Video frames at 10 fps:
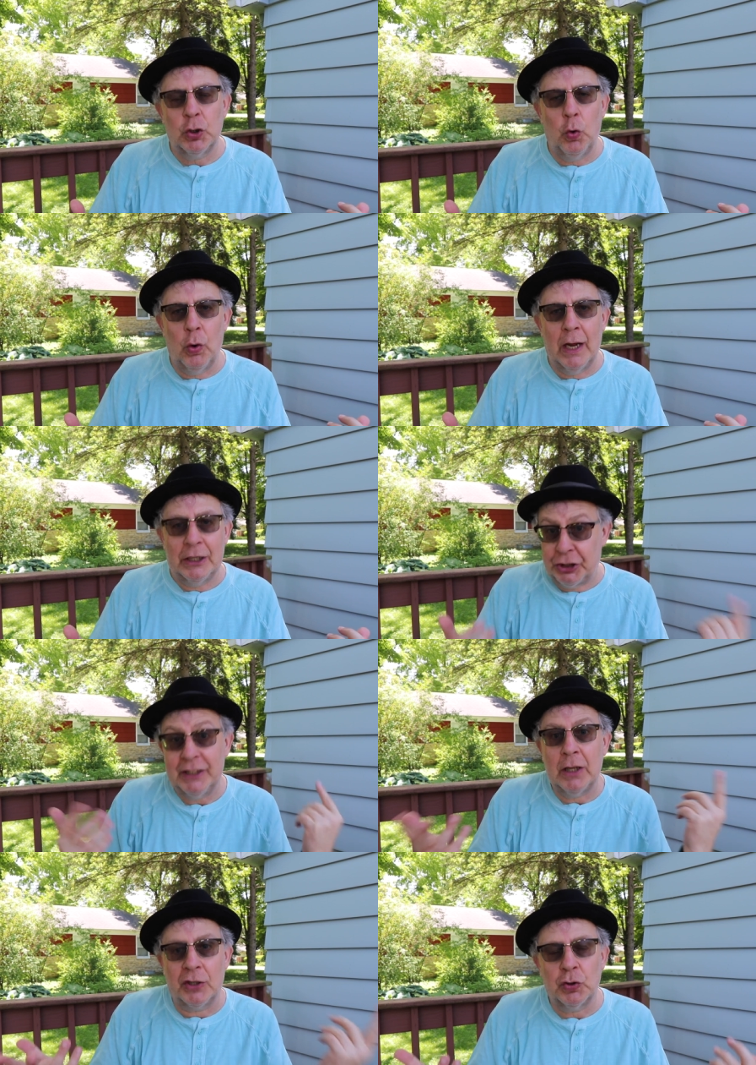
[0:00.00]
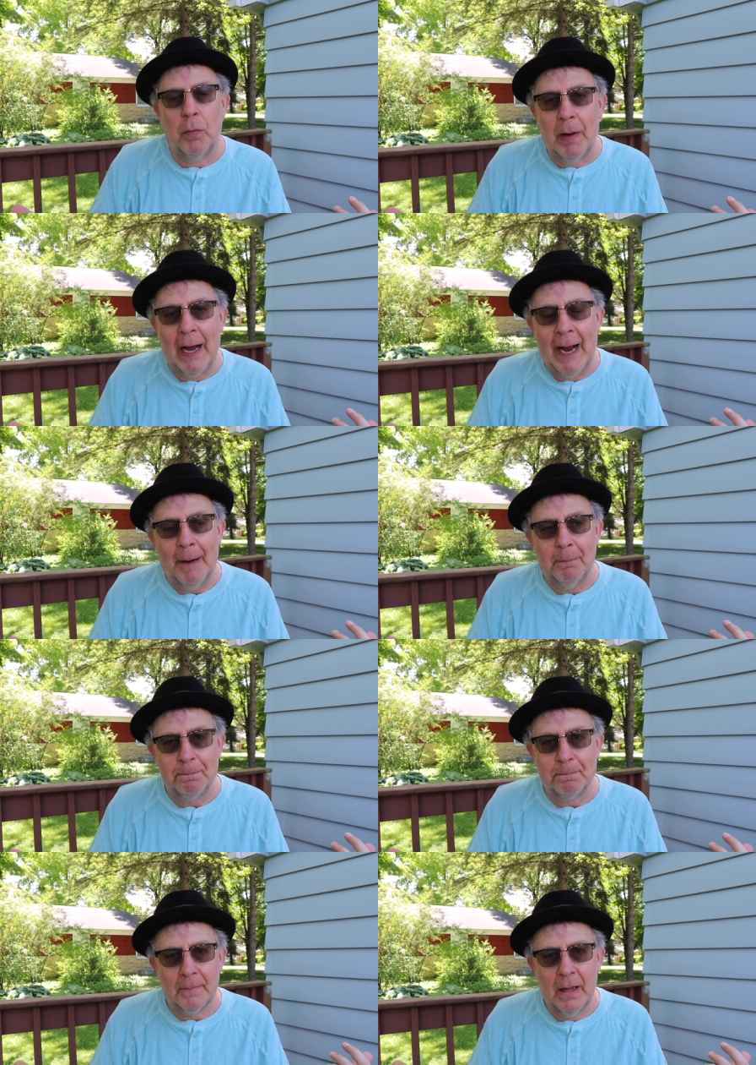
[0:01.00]
who she's also bi.
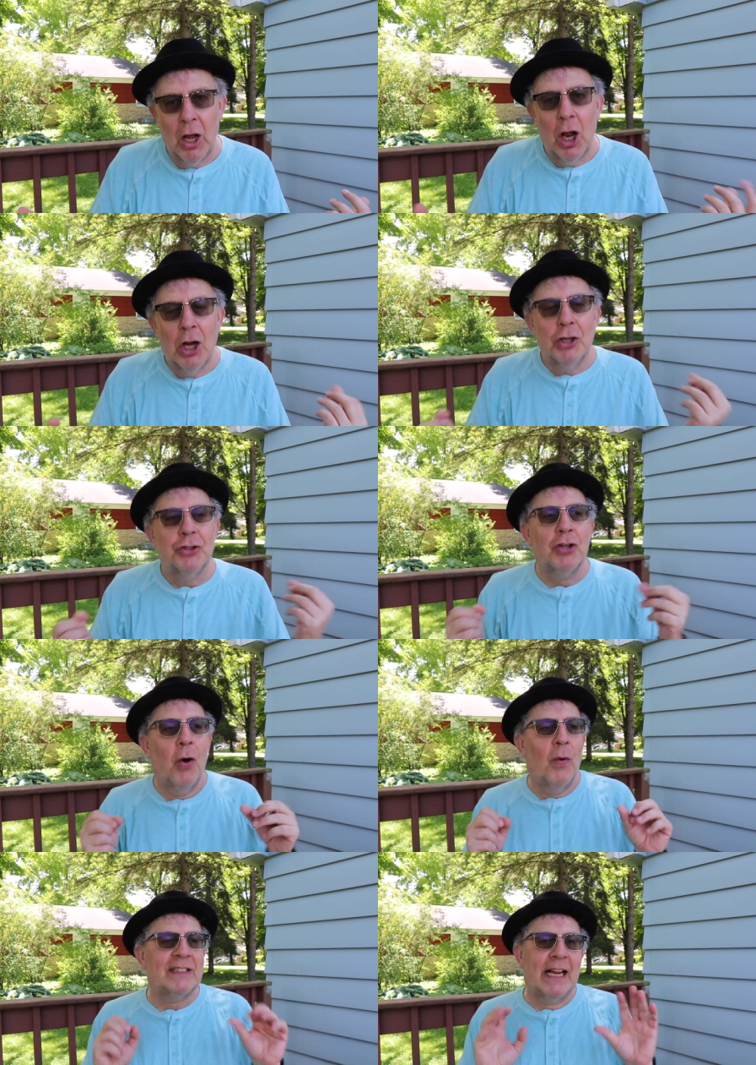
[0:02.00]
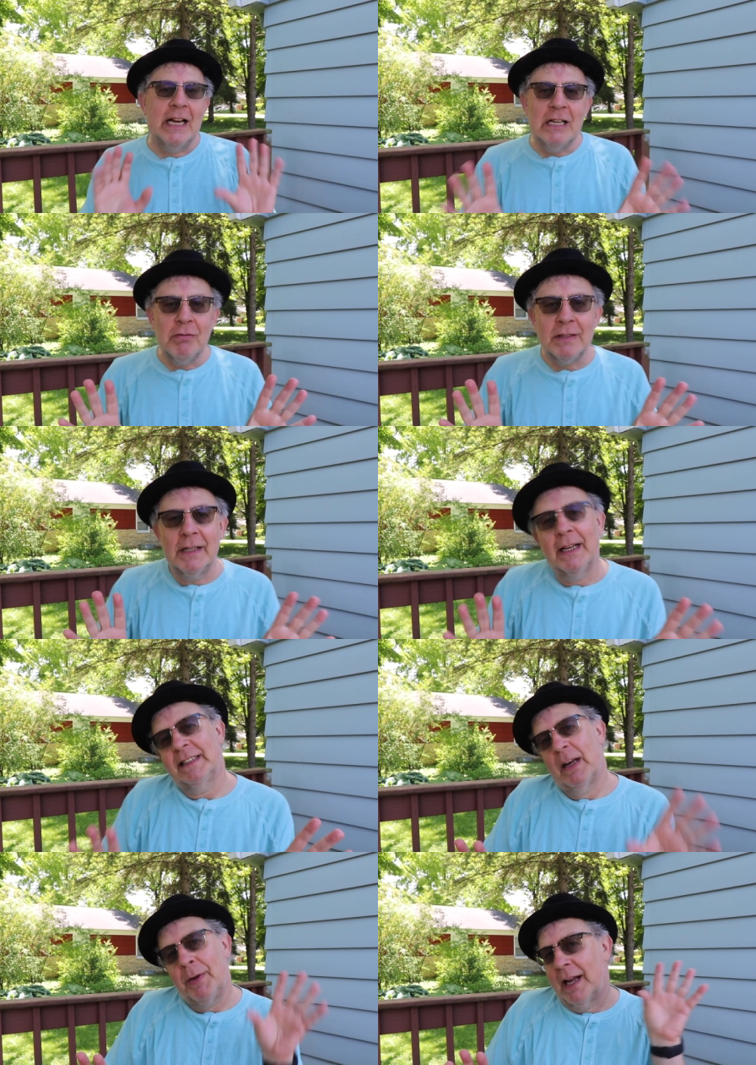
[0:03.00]
So what's interesting
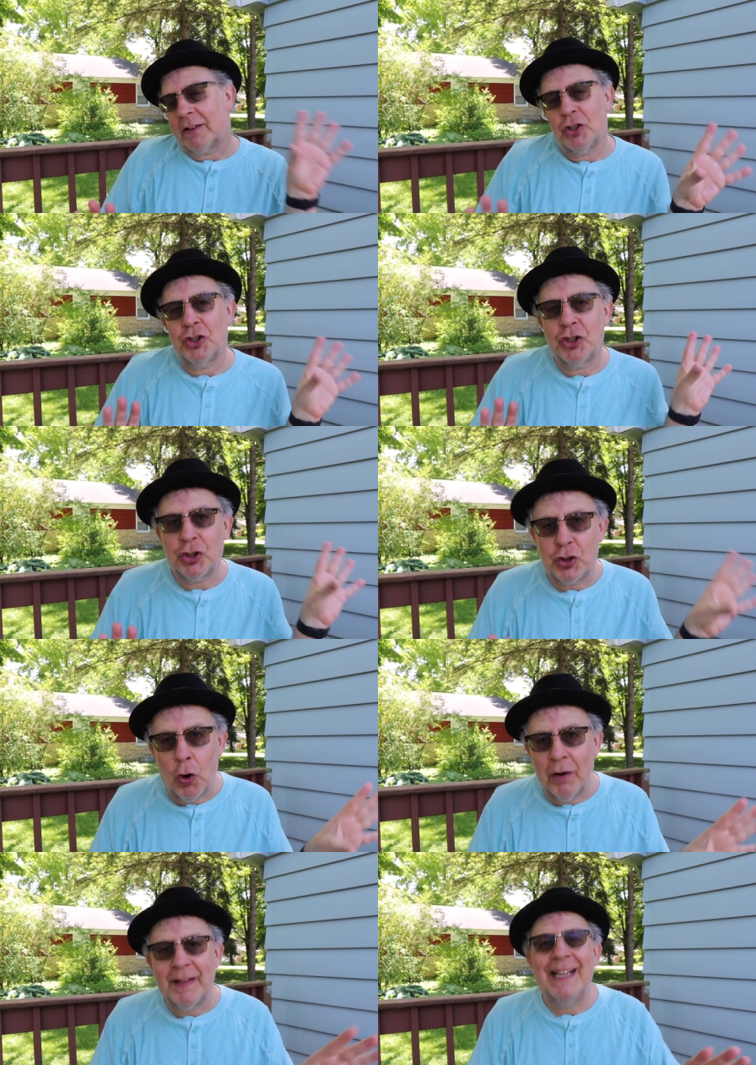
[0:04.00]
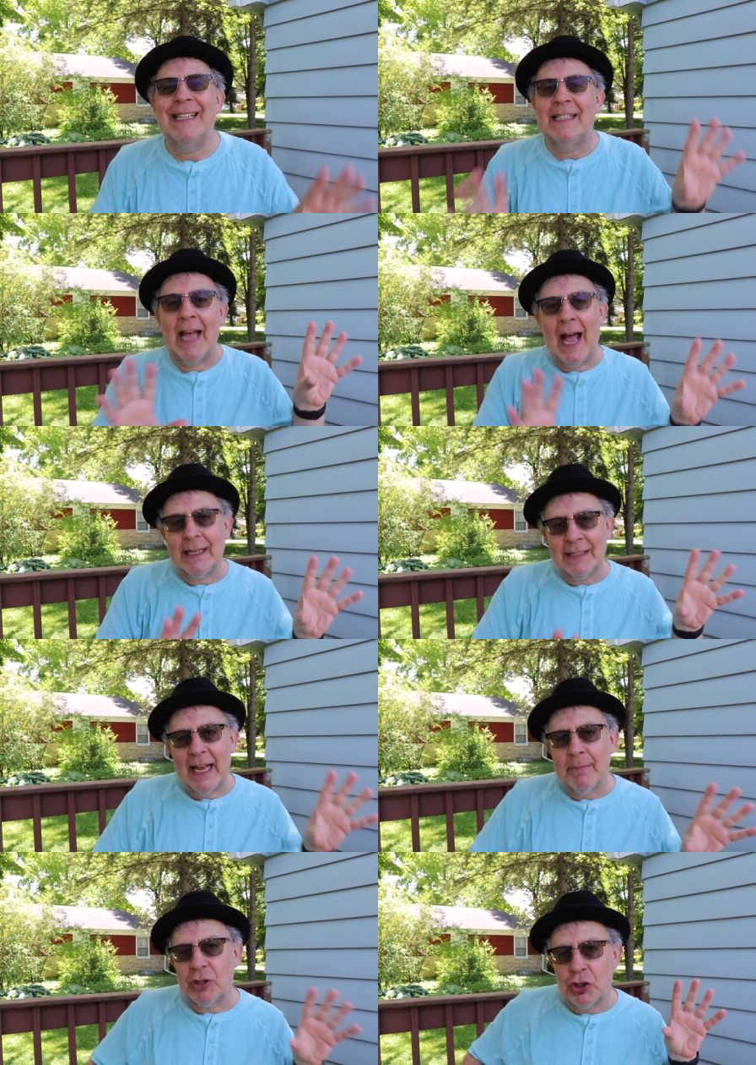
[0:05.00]
is that we get the story, the exact
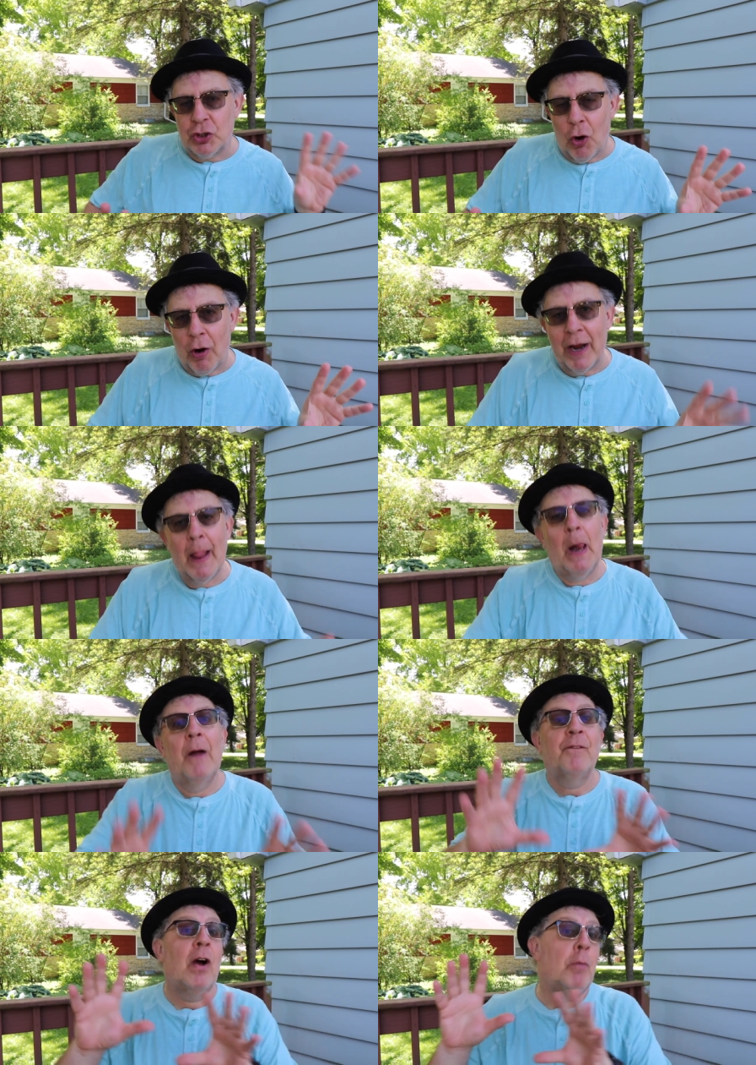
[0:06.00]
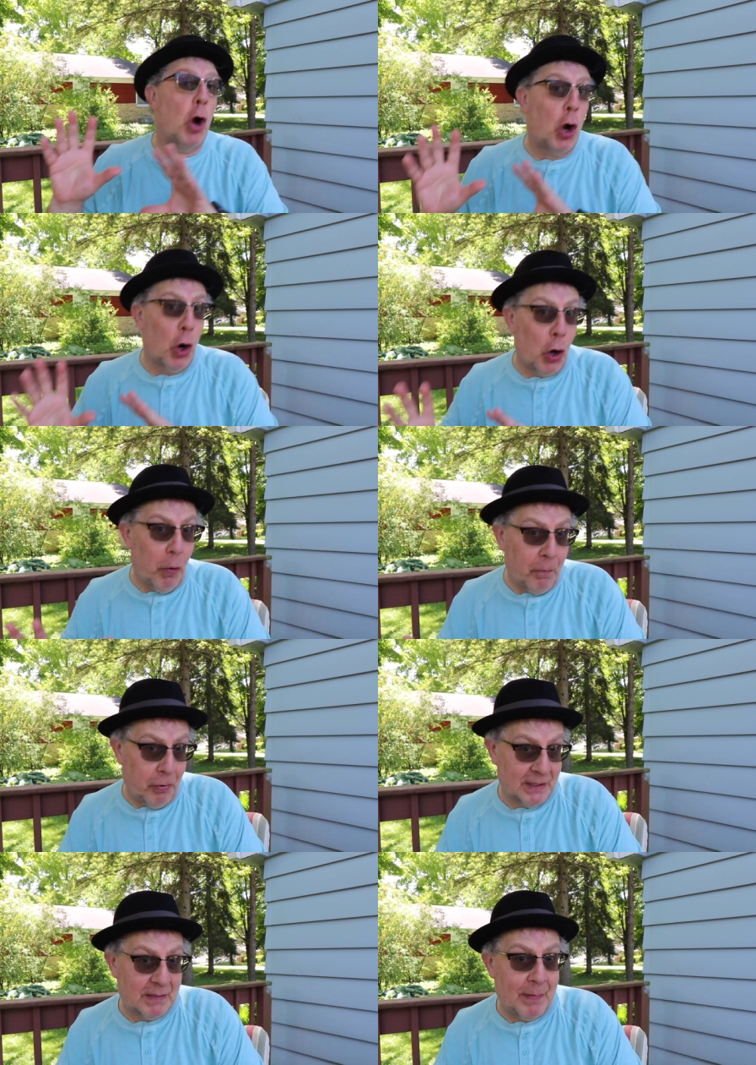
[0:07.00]
same story, from her
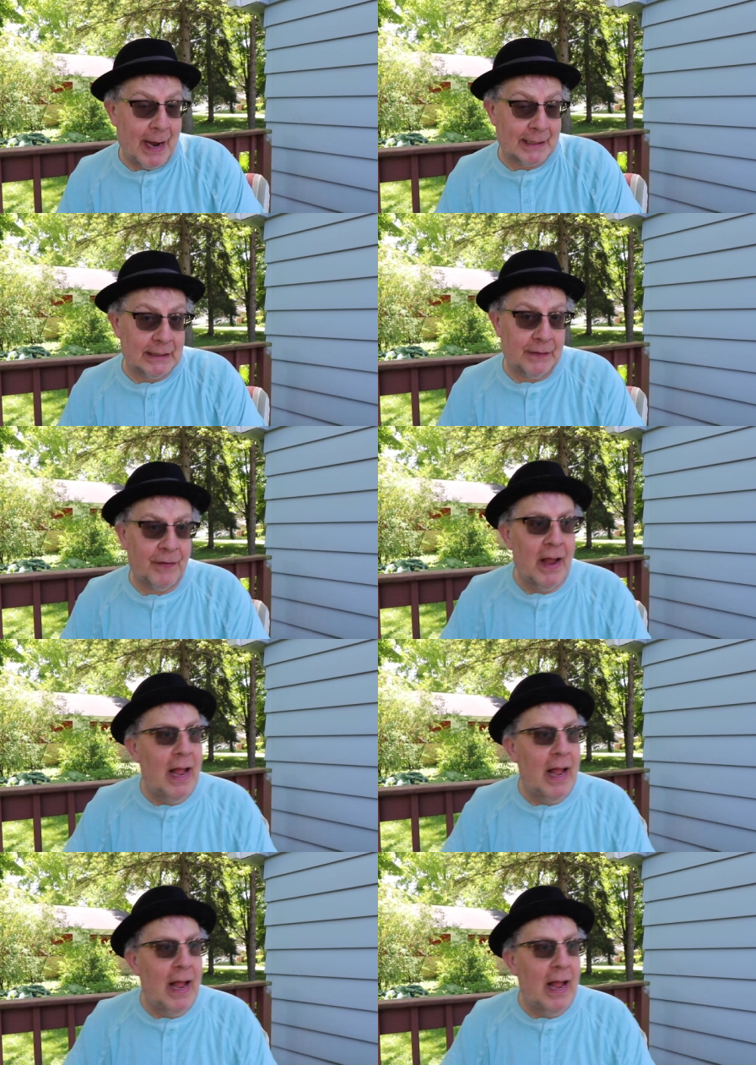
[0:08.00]
perspective.